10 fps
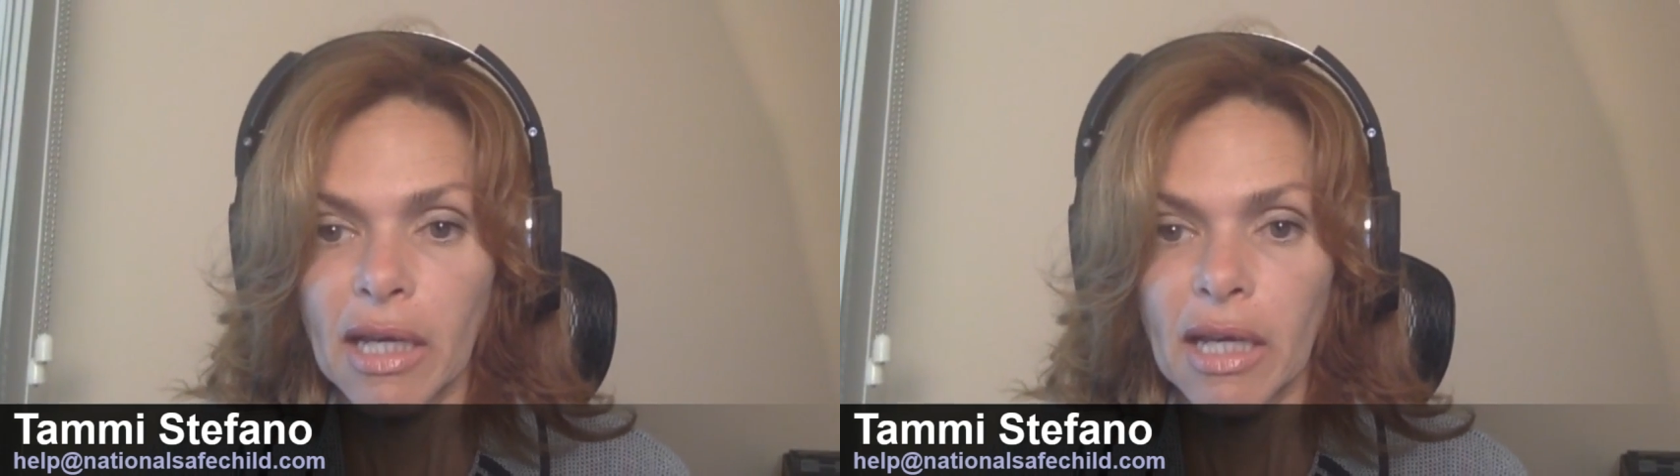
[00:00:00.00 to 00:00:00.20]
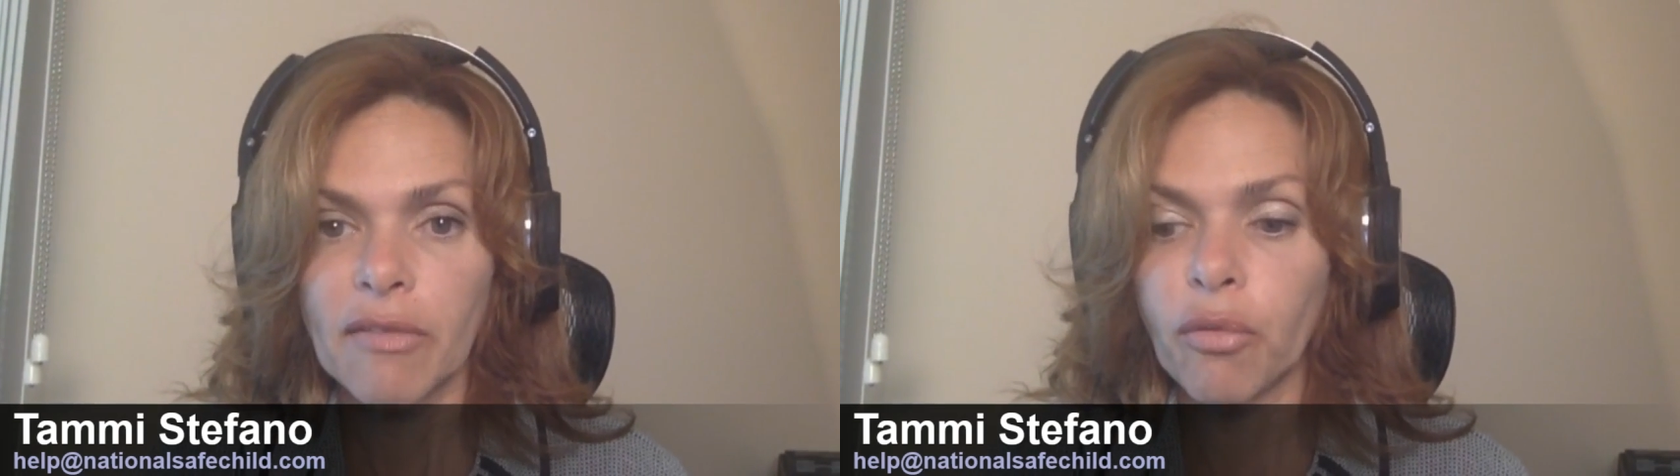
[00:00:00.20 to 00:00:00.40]

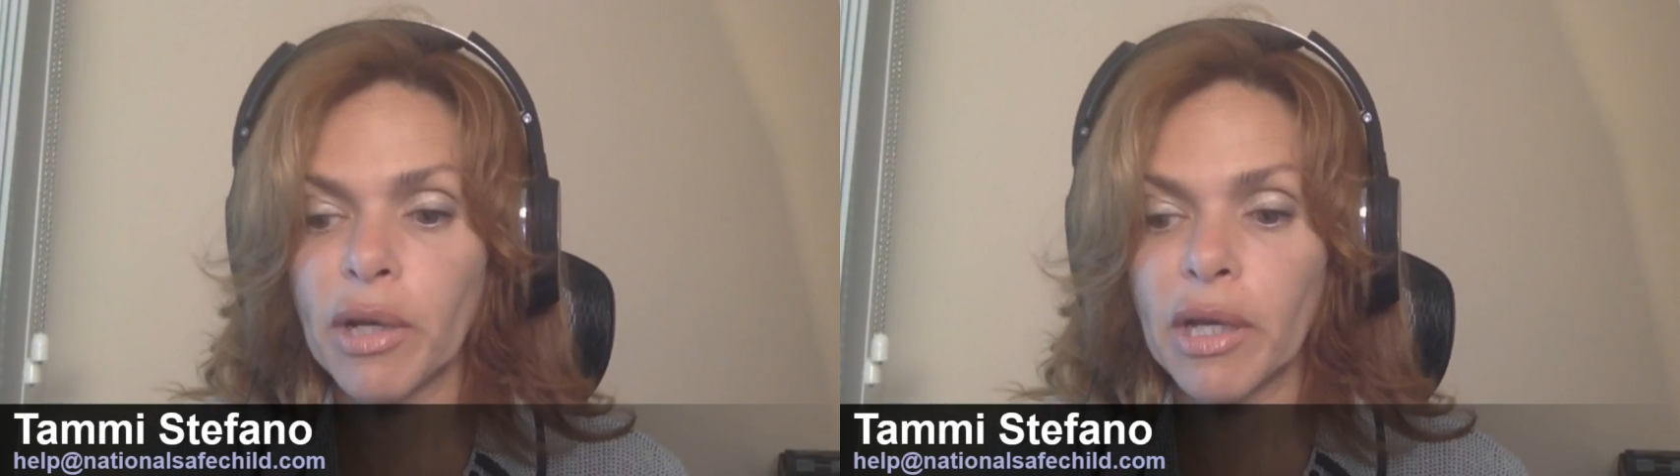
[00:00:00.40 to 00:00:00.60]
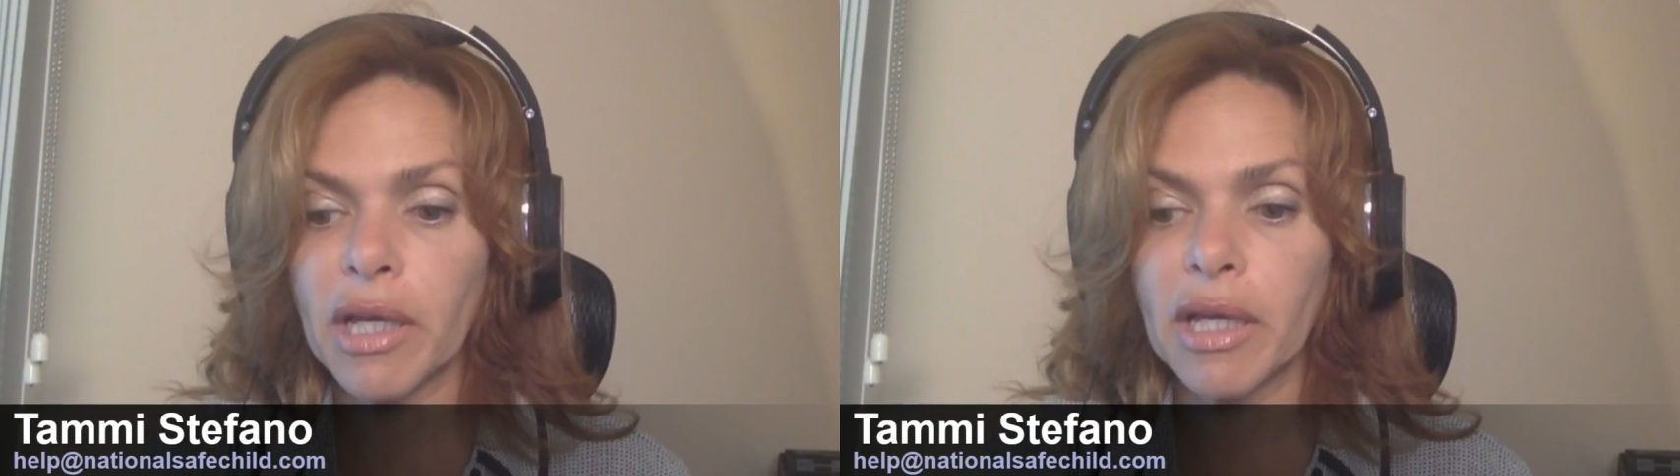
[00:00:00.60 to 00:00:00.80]
if
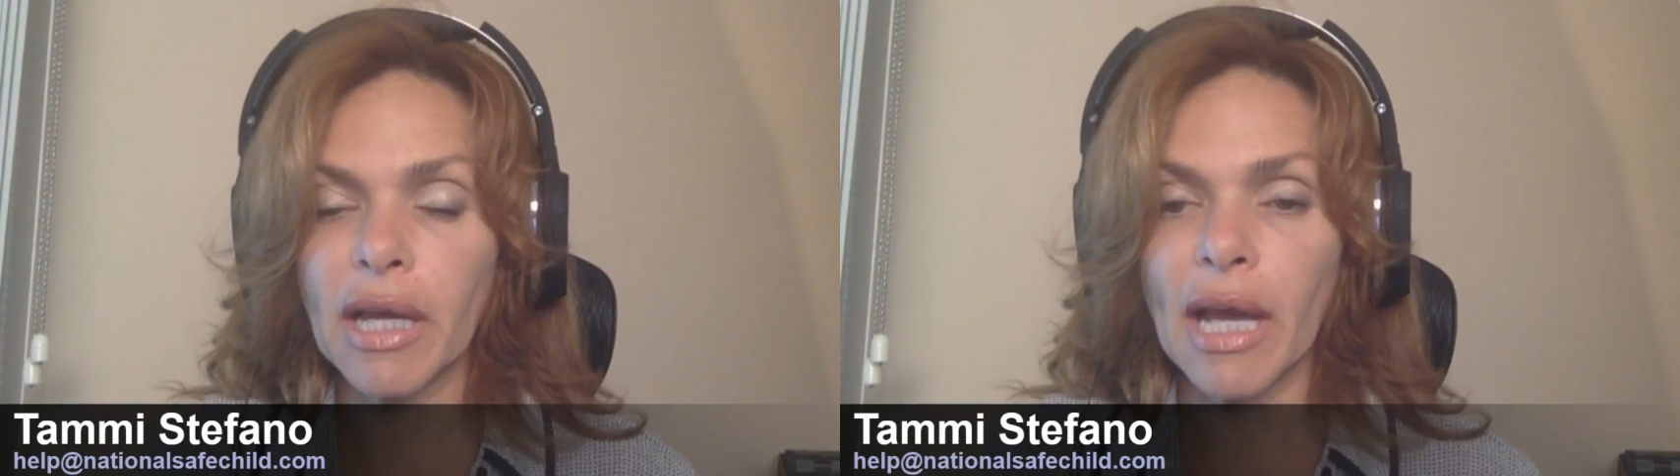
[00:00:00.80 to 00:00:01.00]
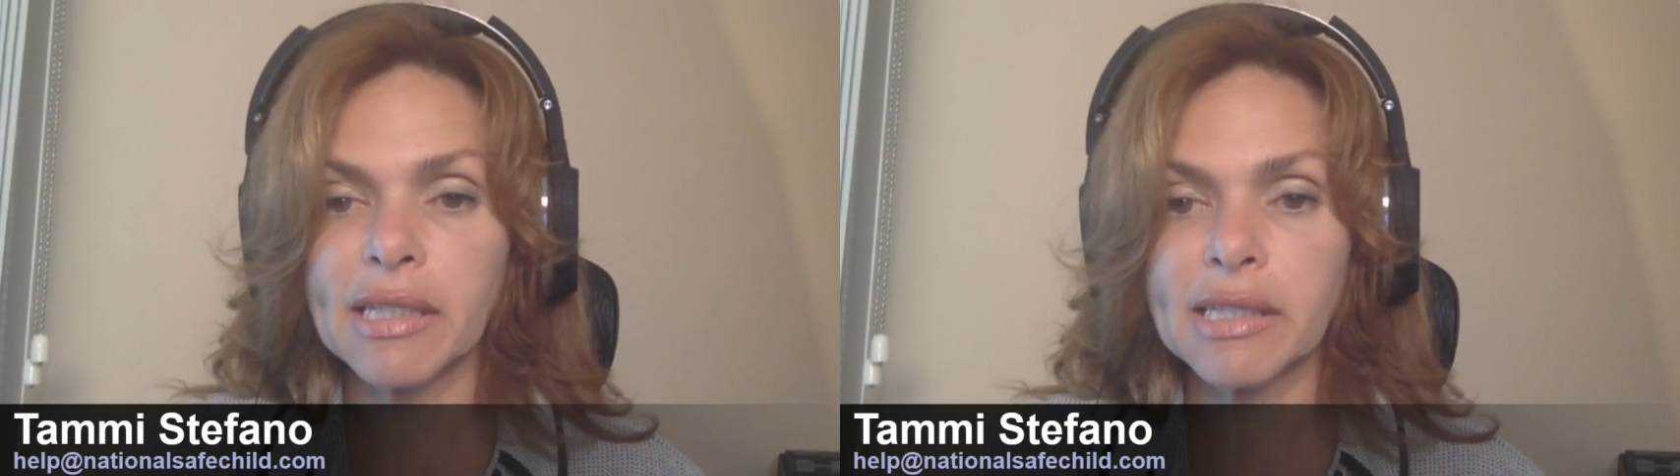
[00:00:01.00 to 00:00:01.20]

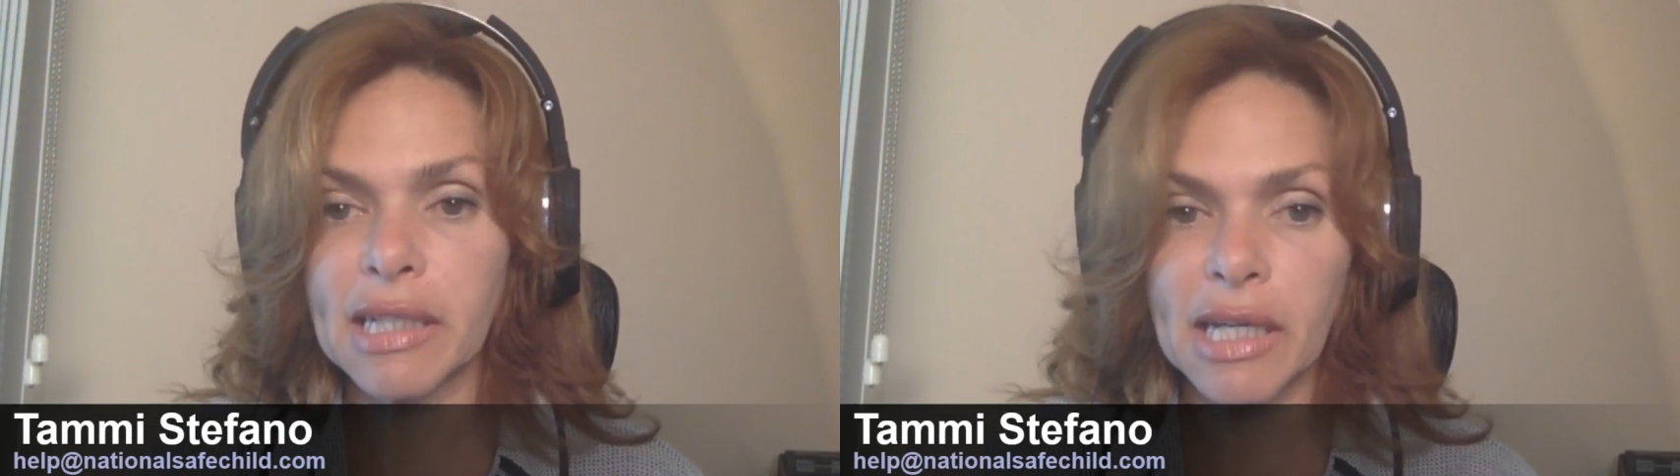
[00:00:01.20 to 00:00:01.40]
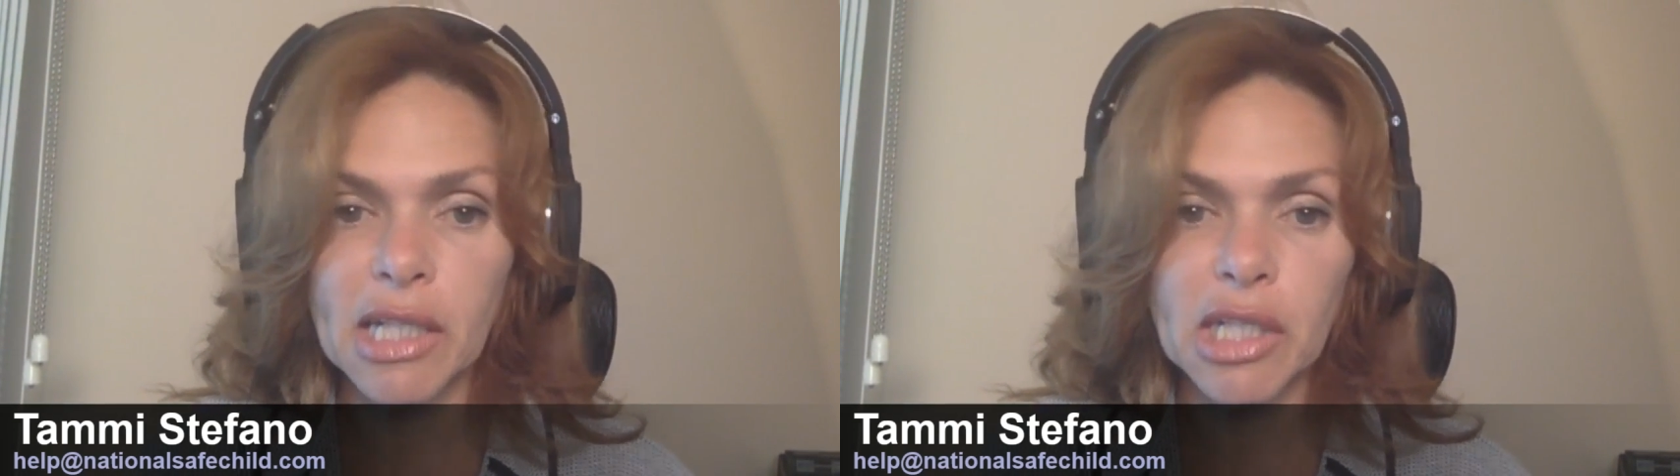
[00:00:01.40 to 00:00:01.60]
we as
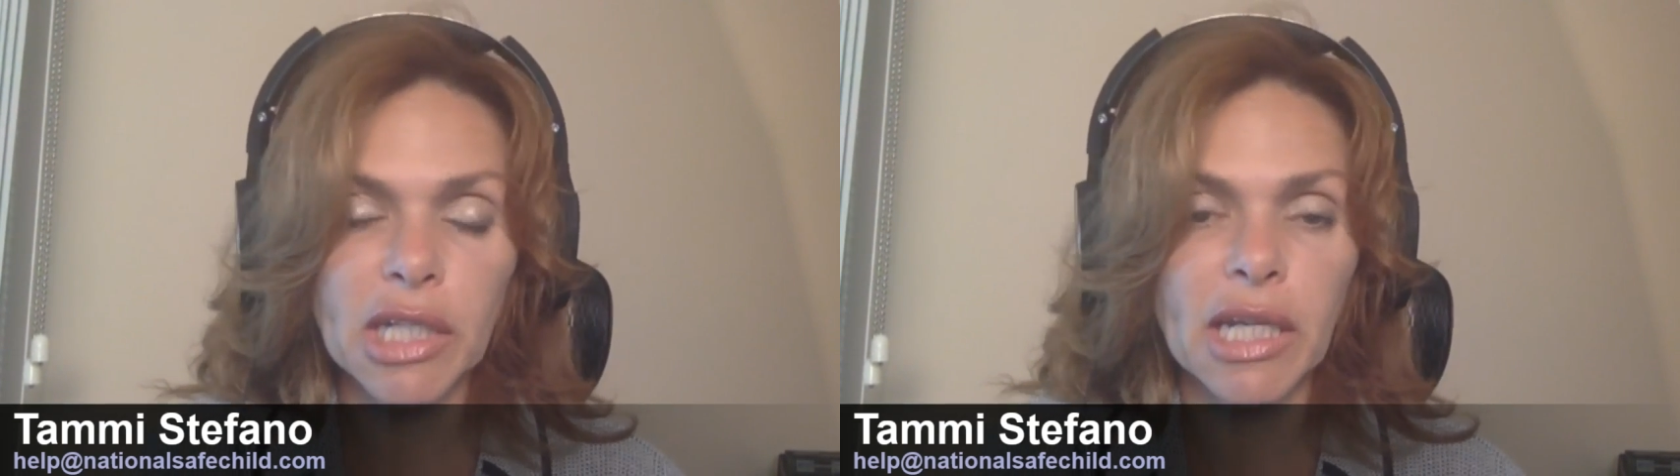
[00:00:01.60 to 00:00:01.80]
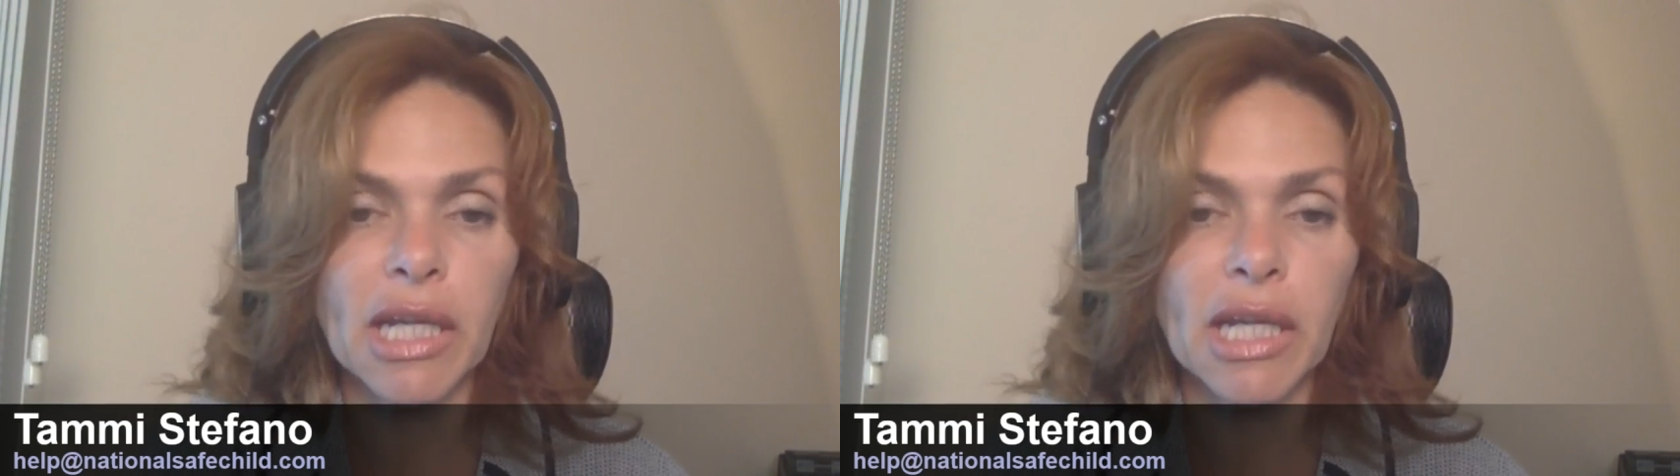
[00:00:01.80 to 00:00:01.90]
a nation